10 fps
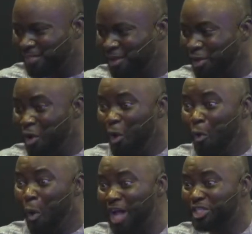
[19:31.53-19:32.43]

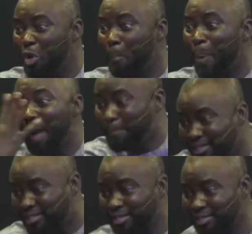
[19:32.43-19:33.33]
What you
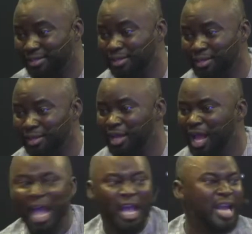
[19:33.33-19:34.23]
permit.
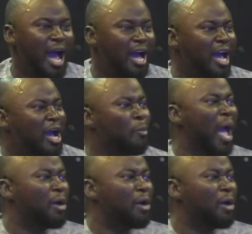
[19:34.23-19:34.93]
Now, we're